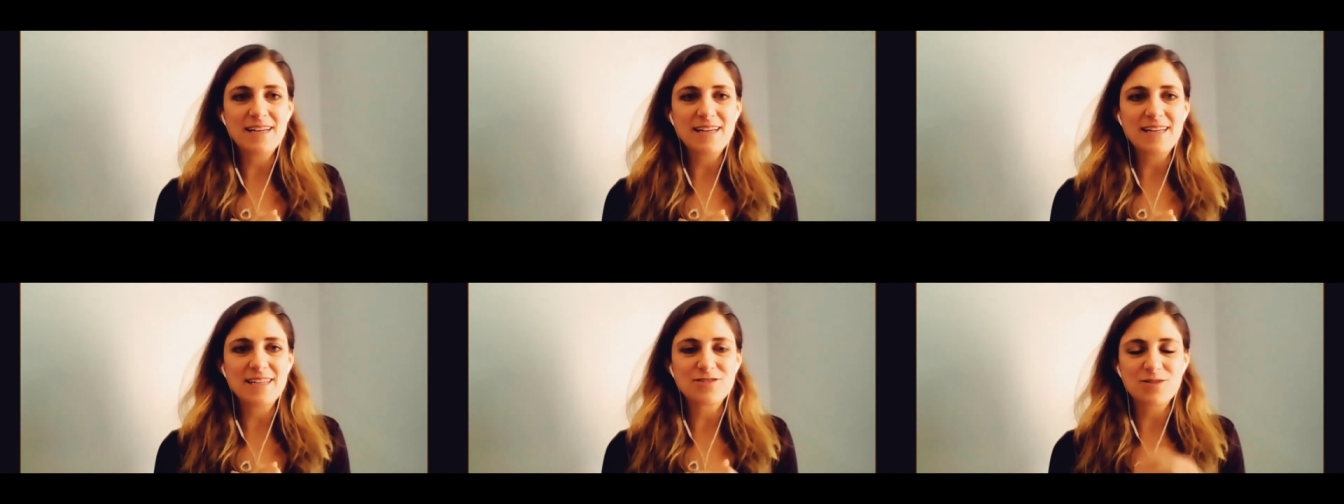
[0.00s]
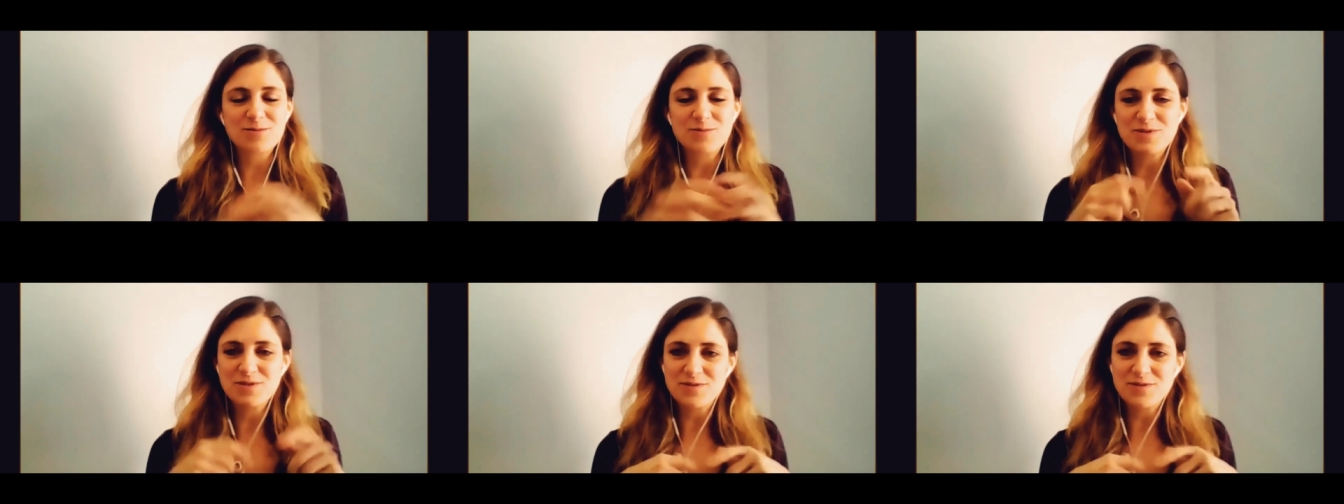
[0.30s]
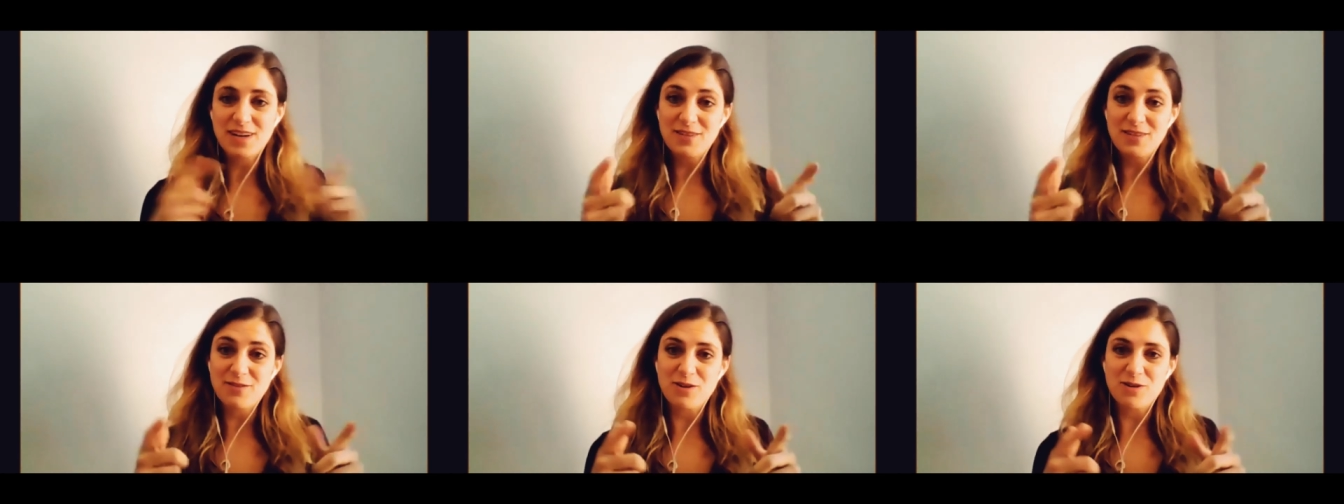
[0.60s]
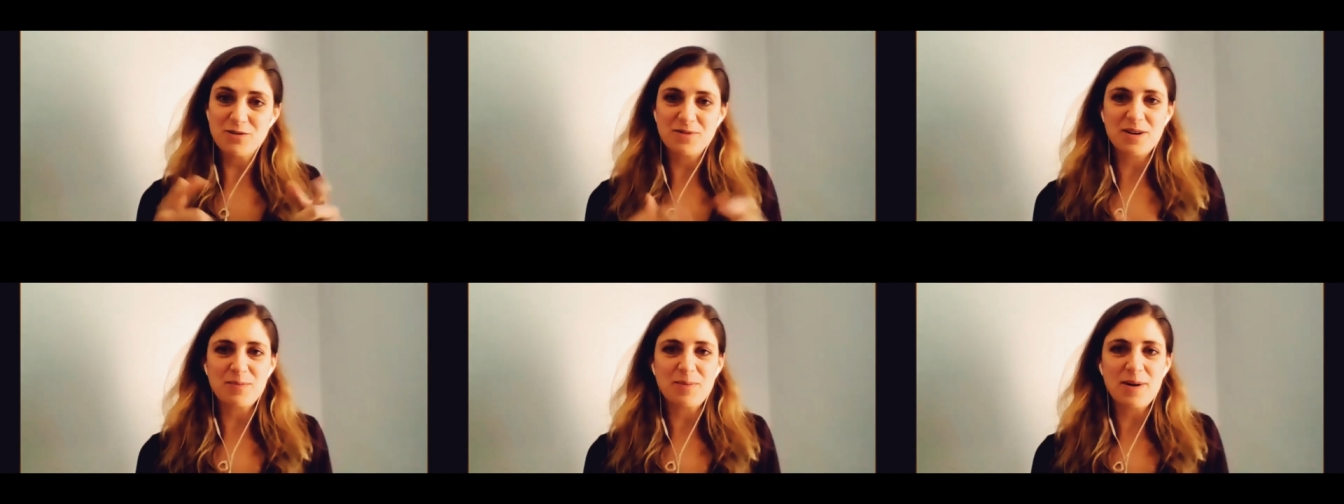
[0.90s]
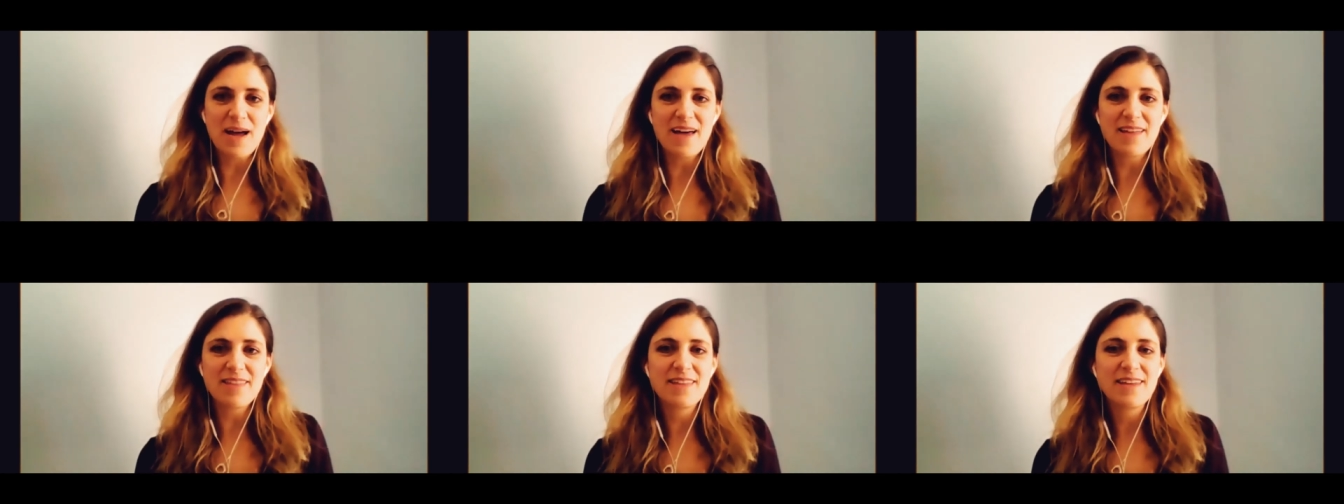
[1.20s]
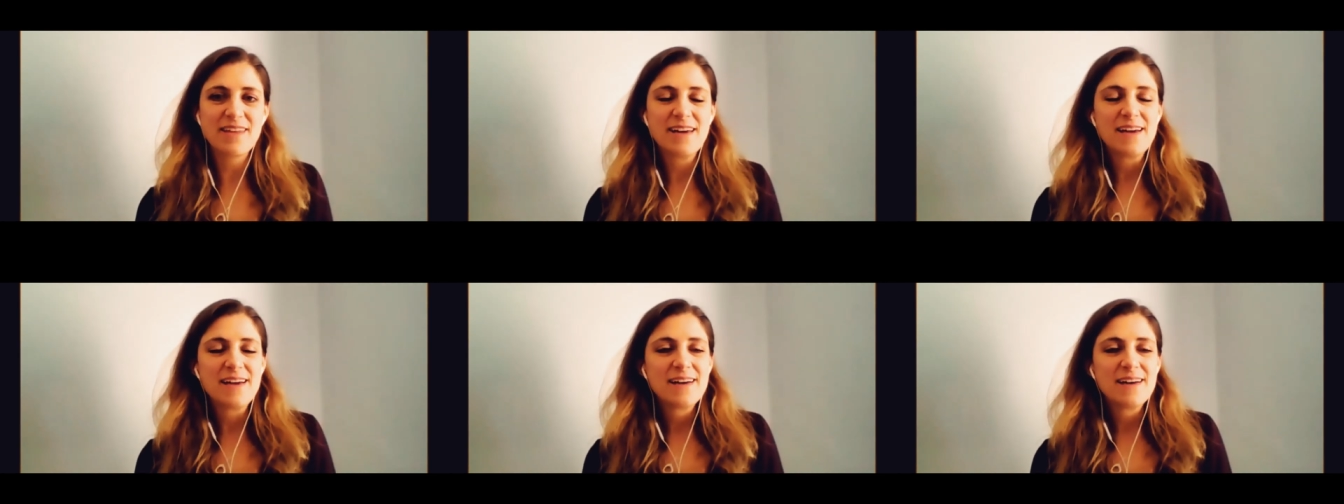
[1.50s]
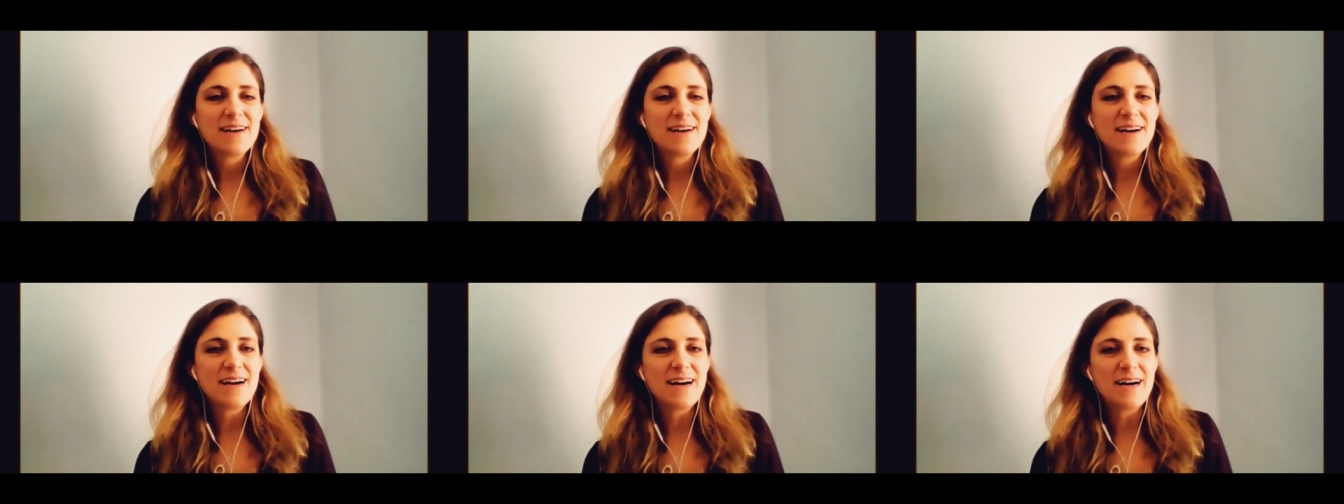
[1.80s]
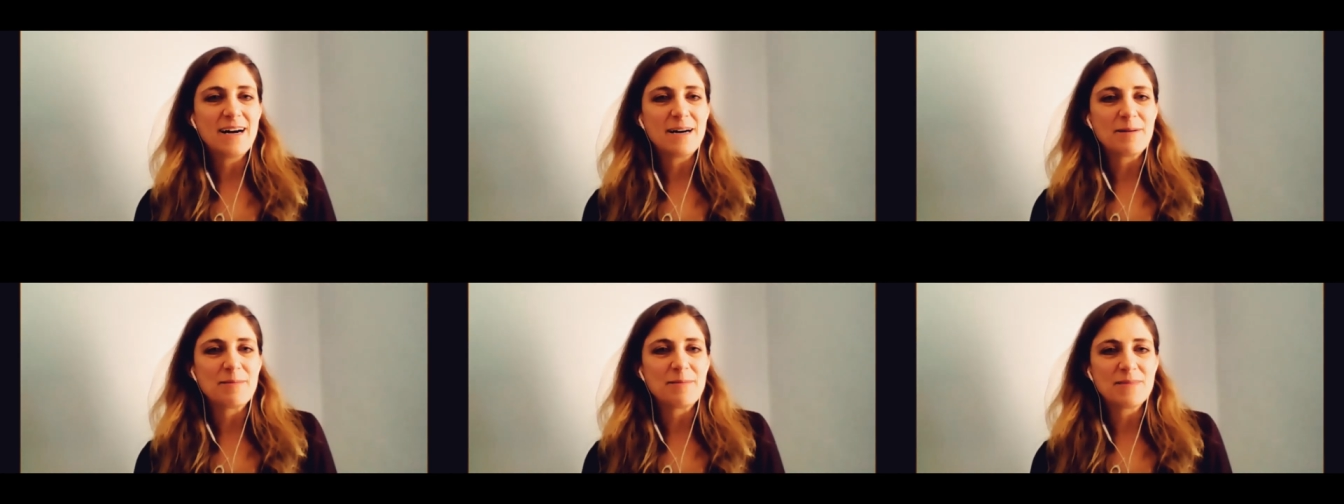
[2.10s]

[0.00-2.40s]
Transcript: in terms of kind of career path.